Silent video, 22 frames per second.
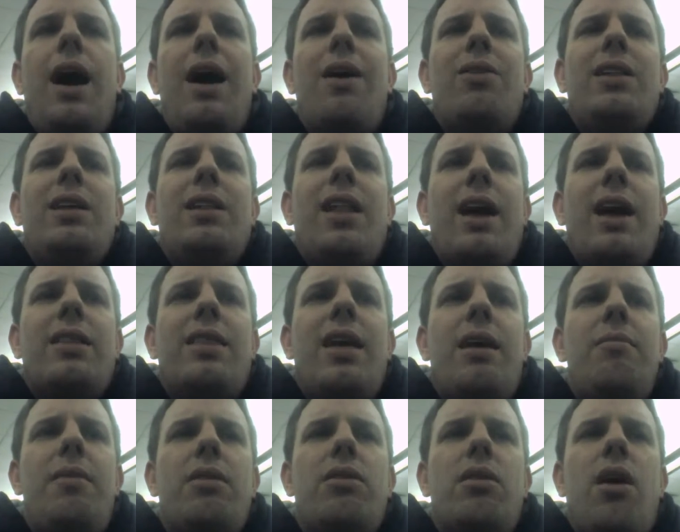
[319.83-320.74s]
I really like
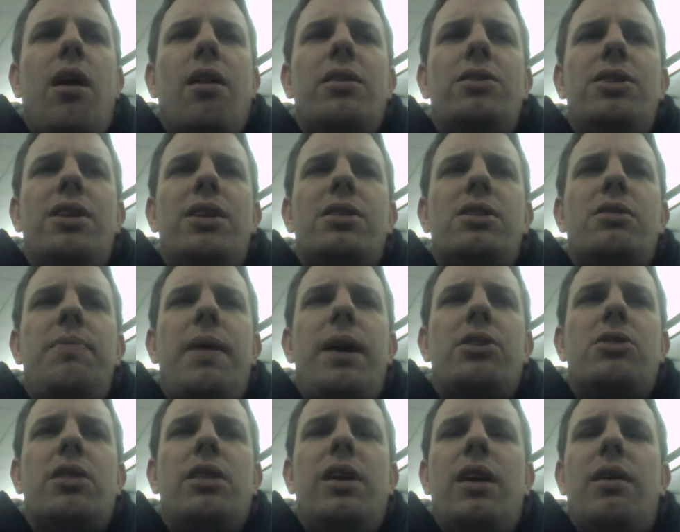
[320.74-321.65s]
that methodology,
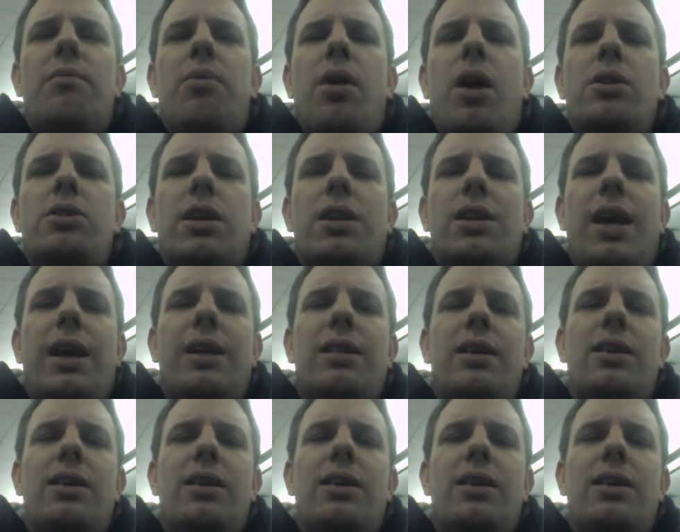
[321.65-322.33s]
especially in a project like